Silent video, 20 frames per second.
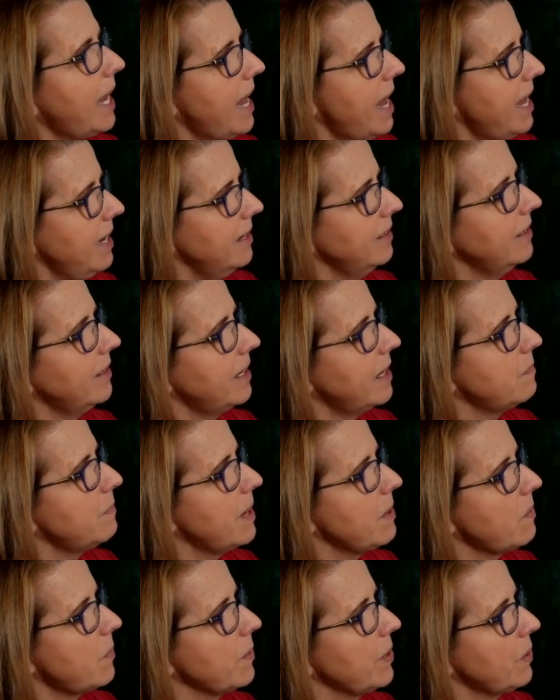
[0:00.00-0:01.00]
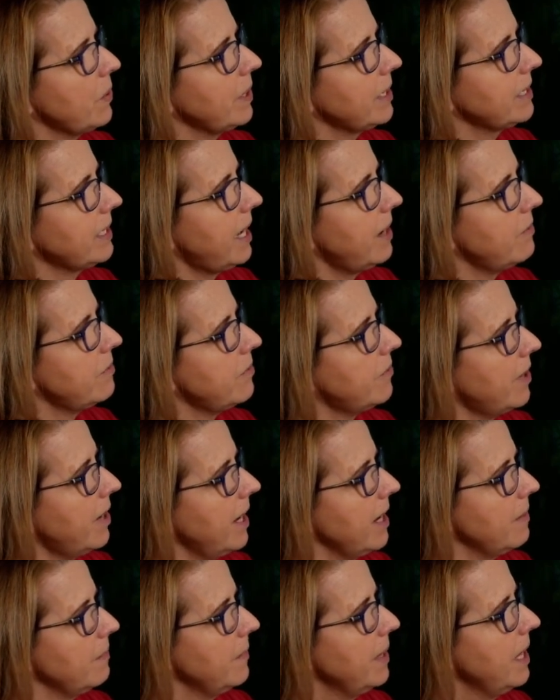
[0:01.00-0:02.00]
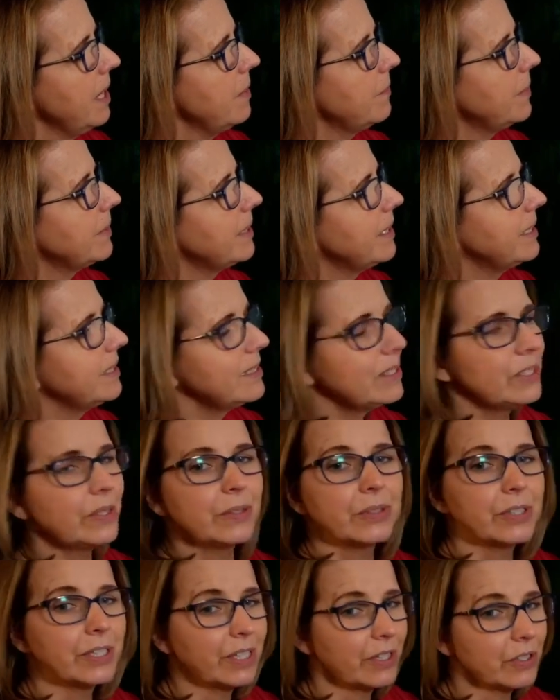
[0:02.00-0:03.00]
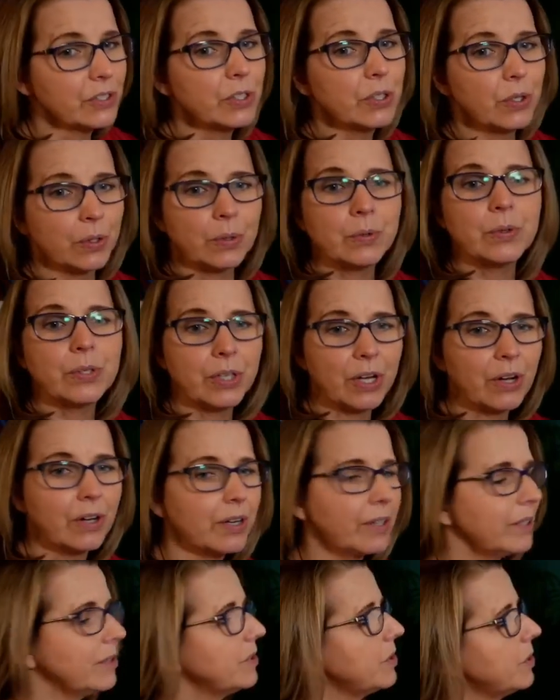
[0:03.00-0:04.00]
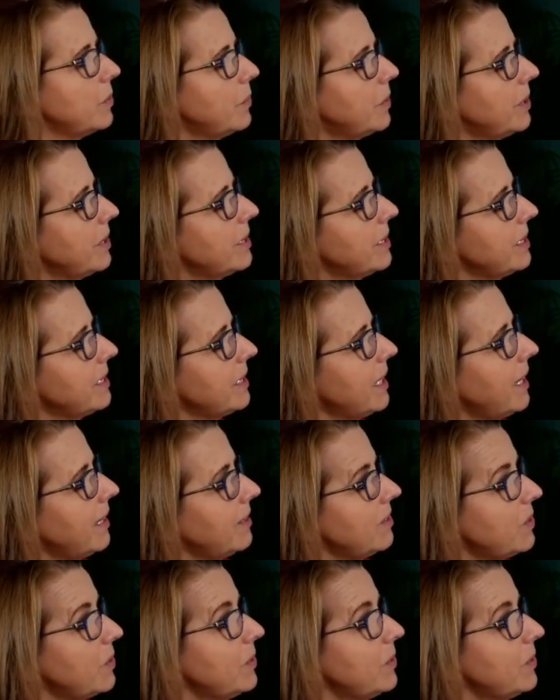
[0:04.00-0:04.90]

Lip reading: 10 and make what we call a 10 frame. But these children are too young to understand or